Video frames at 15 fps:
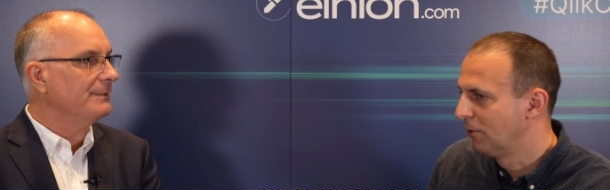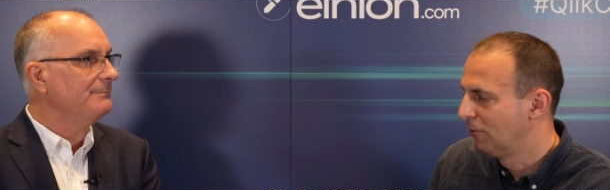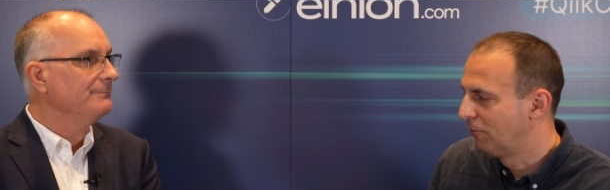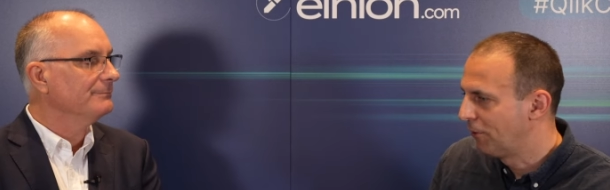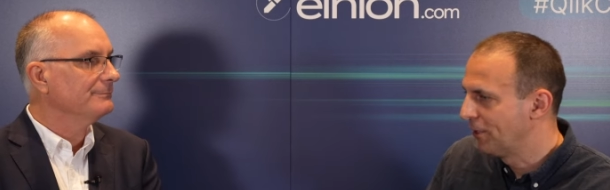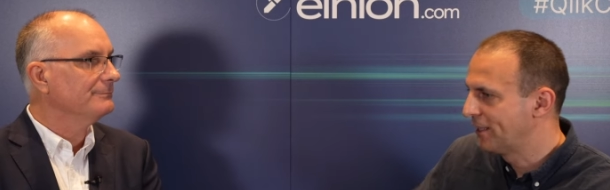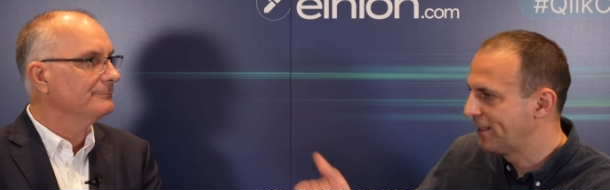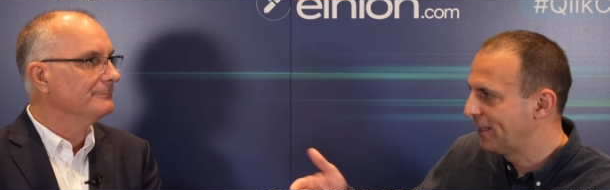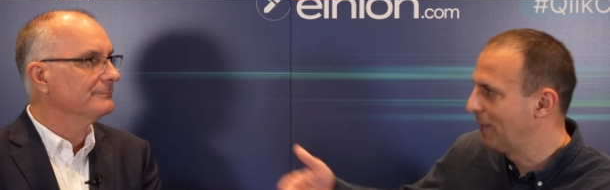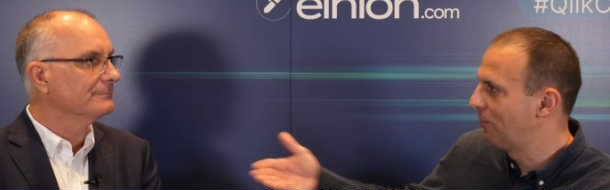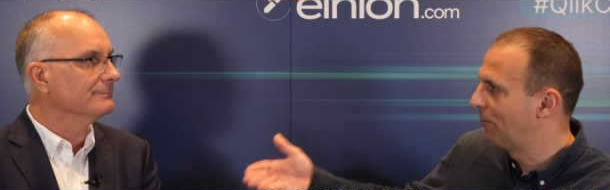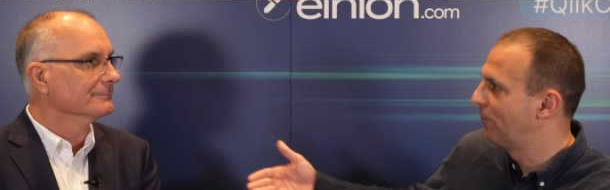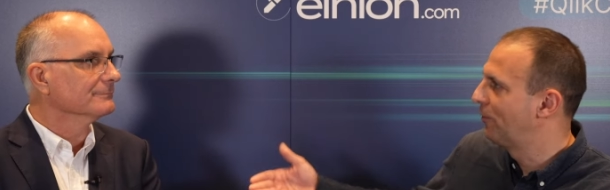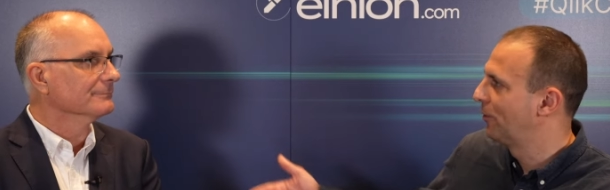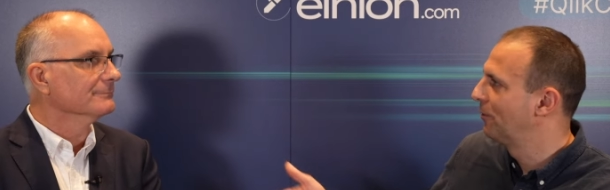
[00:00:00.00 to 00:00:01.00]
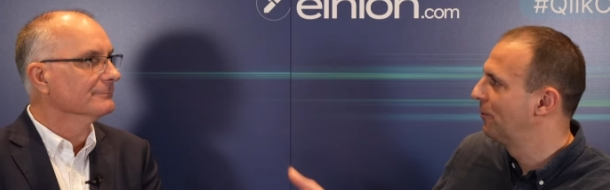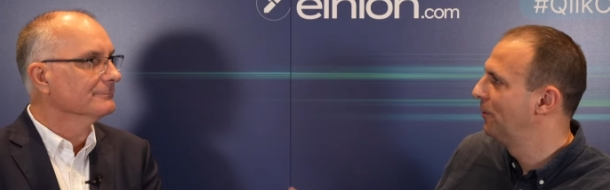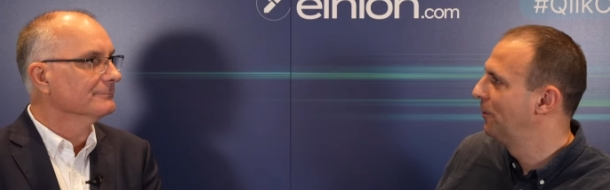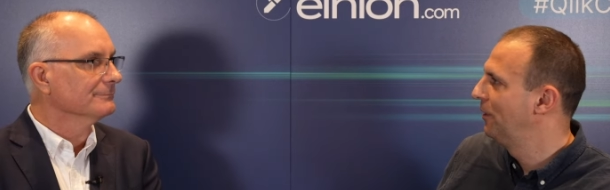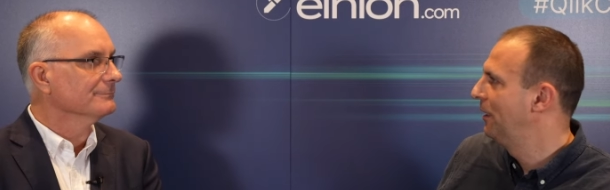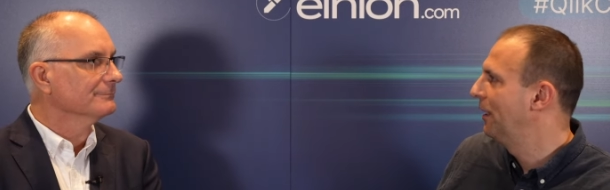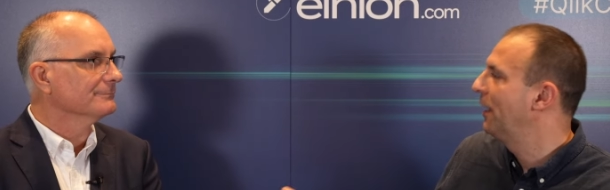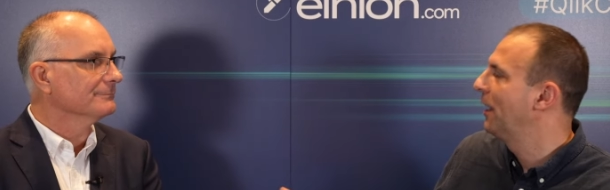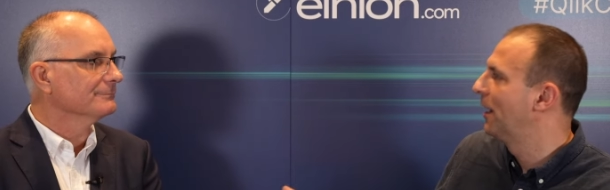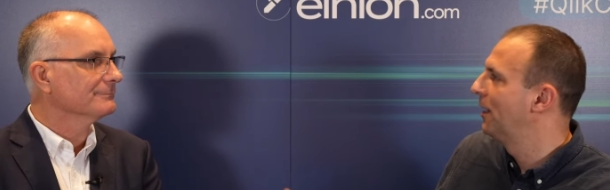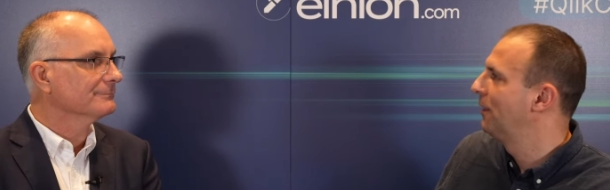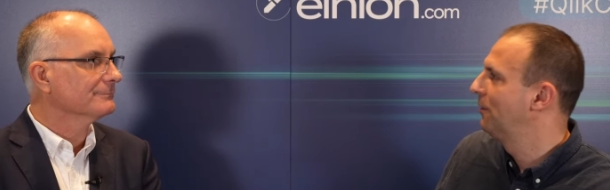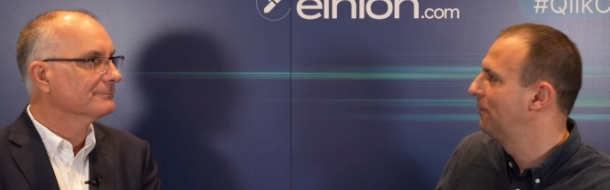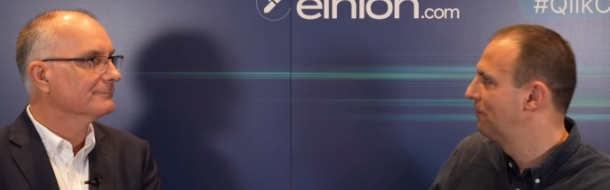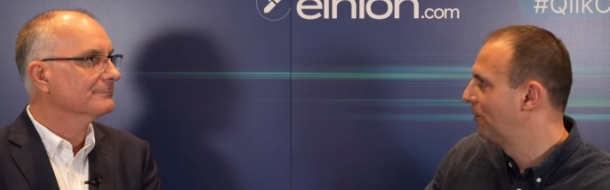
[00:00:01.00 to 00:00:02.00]
Speaker 1: first step for in
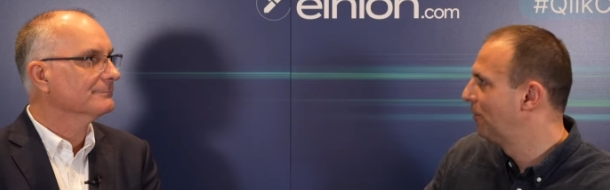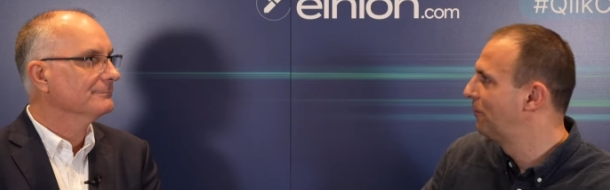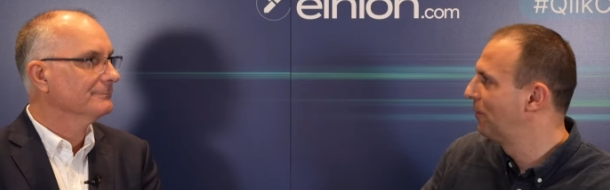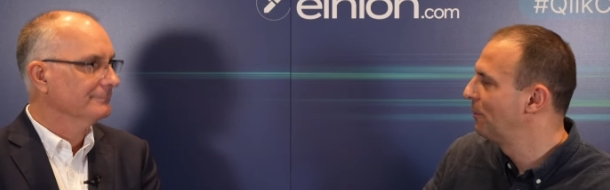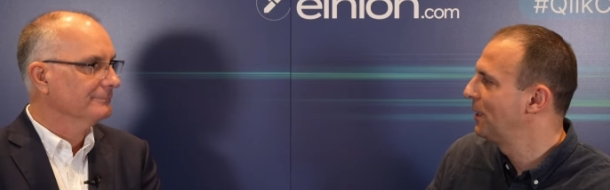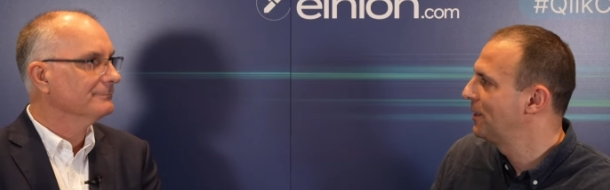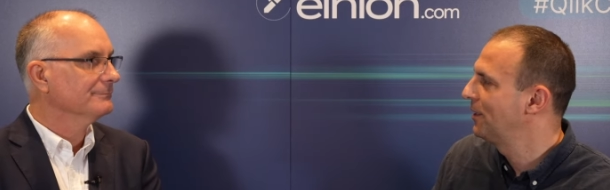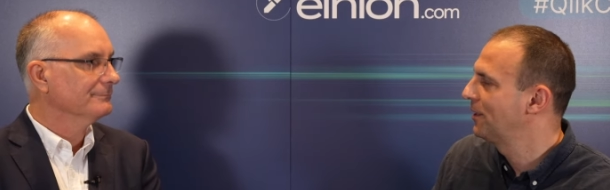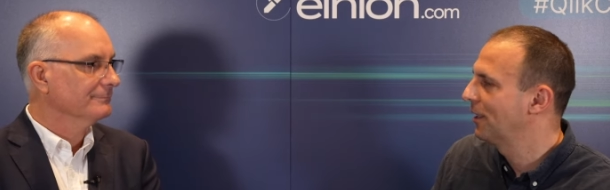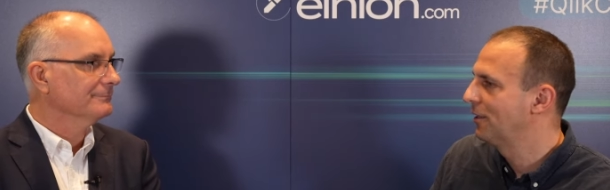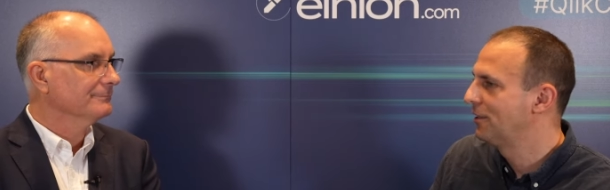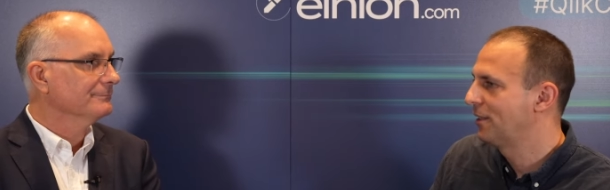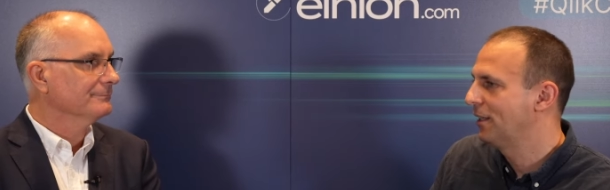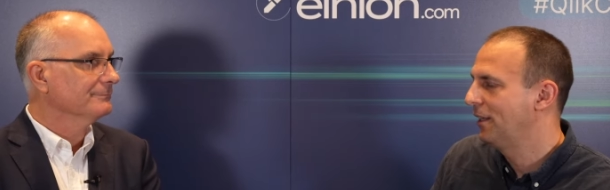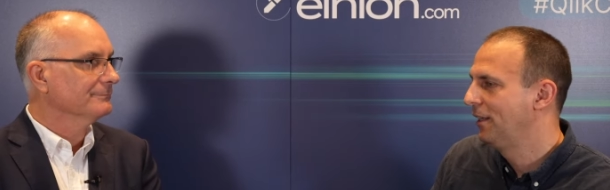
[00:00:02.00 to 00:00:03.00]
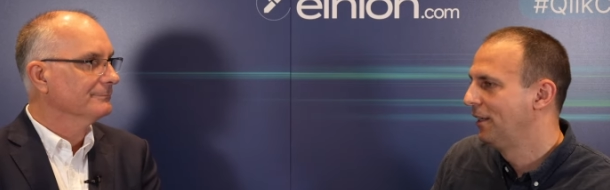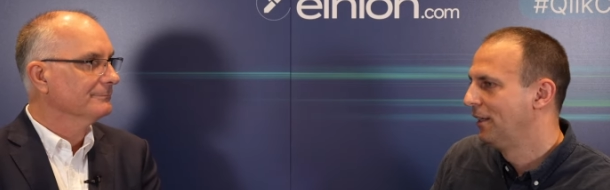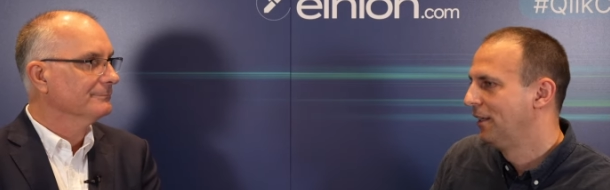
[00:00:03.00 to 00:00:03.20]
AI for, for business, I would say.